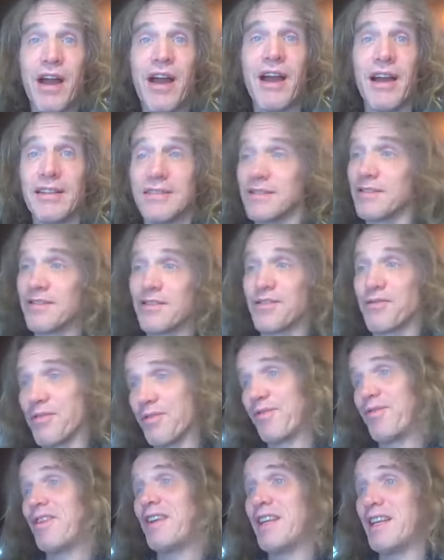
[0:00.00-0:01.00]
eyes, it's
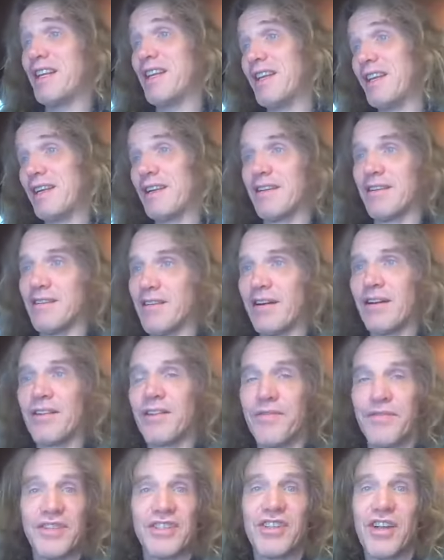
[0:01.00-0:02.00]
graffitiing on
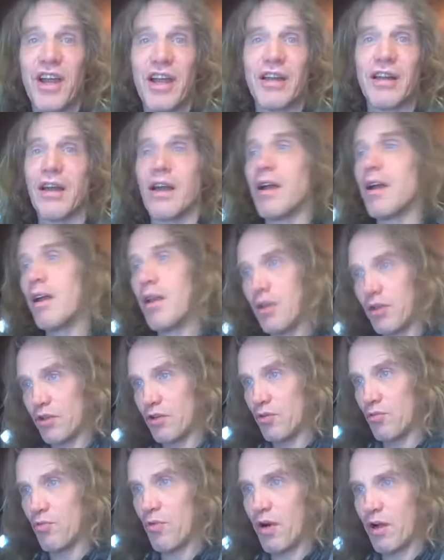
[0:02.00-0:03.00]
the vagina.
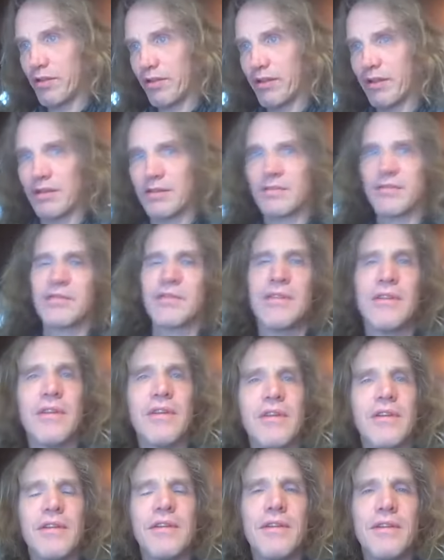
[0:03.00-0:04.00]
You want this.
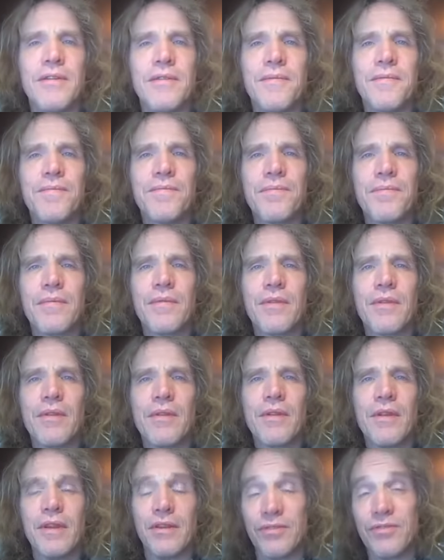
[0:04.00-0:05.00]

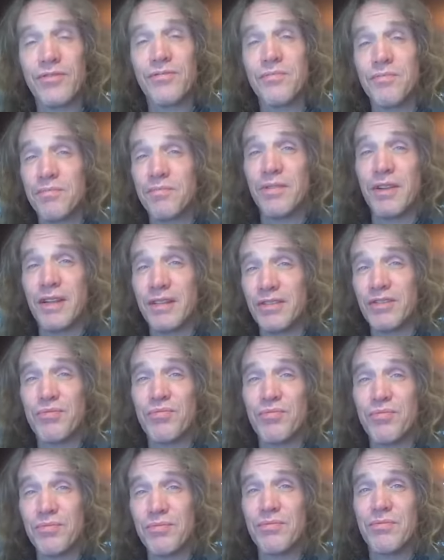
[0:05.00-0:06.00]
It's it's
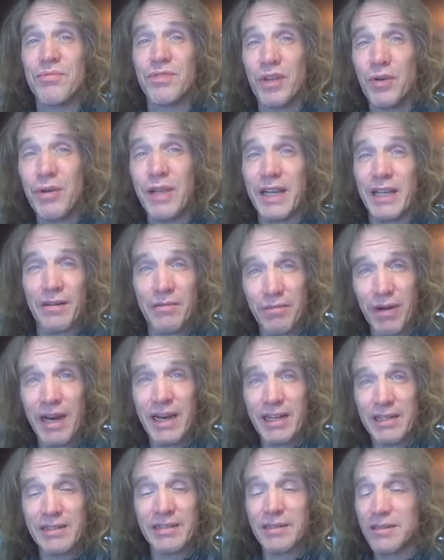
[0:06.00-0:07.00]
doing it
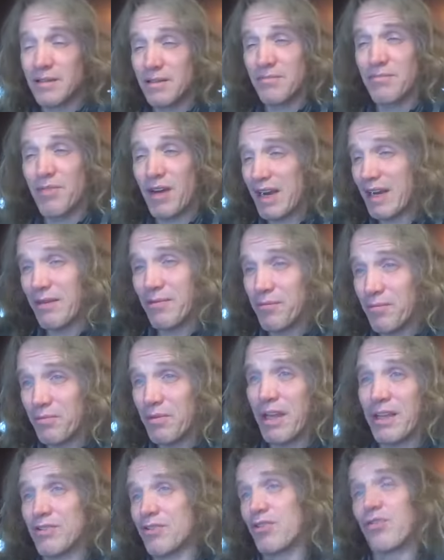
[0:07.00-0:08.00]
right in right
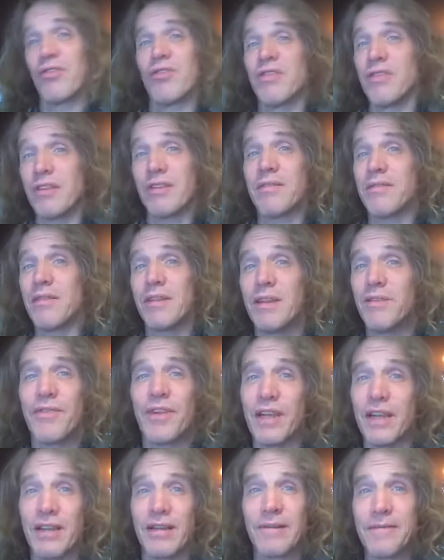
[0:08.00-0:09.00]
as you're
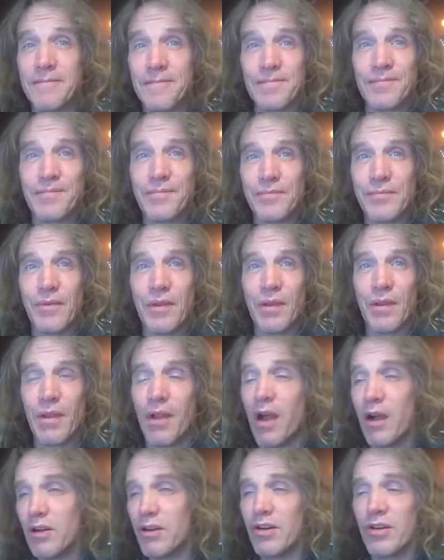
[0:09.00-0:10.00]
living.
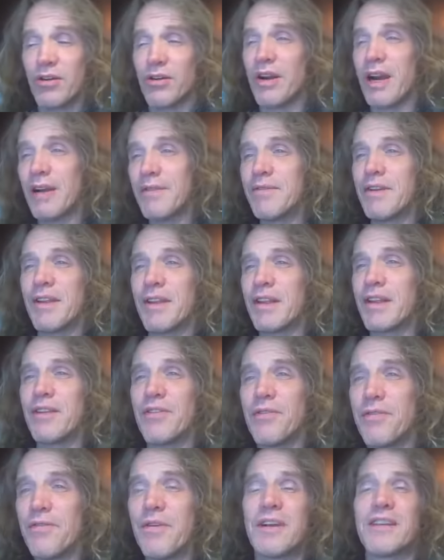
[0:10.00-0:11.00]
Hunger, everything
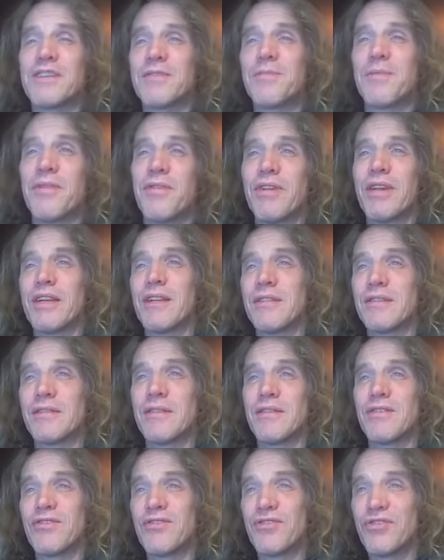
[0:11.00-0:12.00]
you experience,
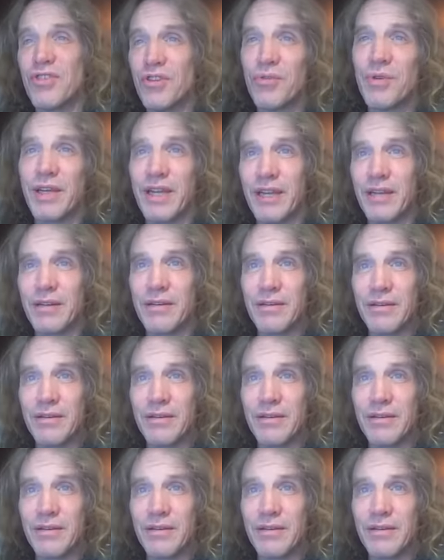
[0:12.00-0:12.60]
it's doing it.